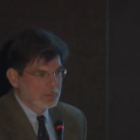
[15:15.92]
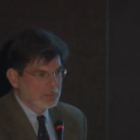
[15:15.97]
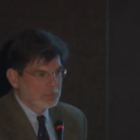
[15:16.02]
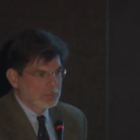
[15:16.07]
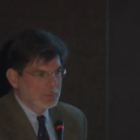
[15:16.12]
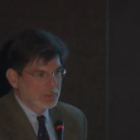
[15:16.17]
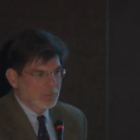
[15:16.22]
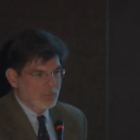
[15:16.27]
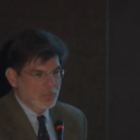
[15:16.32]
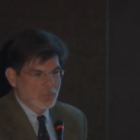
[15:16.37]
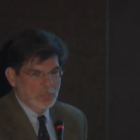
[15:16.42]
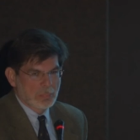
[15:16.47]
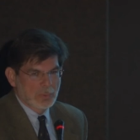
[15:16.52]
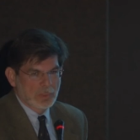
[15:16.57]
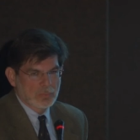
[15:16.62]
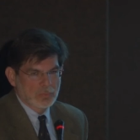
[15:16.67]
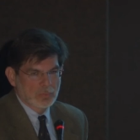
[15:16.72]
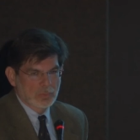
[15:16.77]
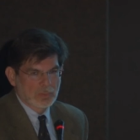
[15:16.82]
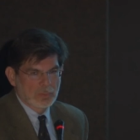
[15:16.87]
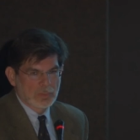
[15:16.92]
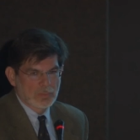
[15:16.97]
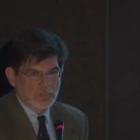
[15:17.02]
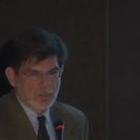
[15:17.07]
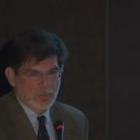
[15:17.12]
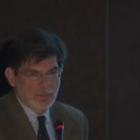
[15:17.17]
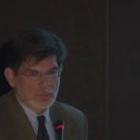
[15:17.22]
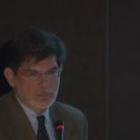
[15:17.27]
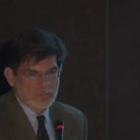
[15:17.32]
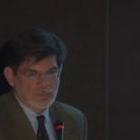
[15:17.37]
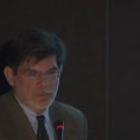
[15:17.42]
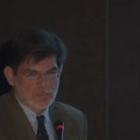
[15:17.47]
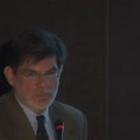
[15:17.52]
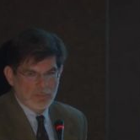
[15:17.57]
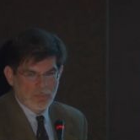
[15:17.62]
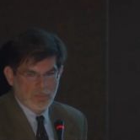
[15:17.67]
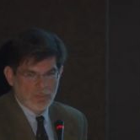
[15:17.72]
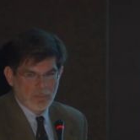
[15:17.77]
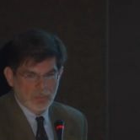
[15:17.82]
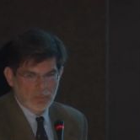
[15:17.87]
because the person is not just
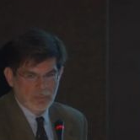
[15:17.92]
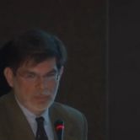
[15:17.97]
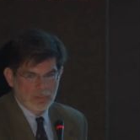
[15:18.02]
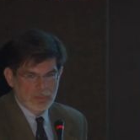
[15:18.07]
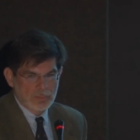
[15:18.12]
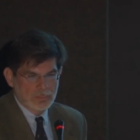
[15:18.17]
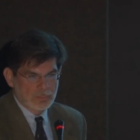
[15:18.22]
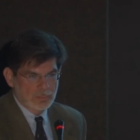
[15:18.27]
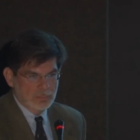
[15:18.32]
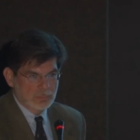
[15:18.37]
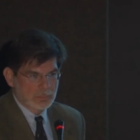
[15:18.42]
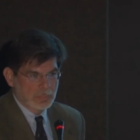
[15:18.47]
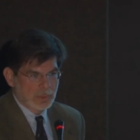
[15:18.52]
a theoretician,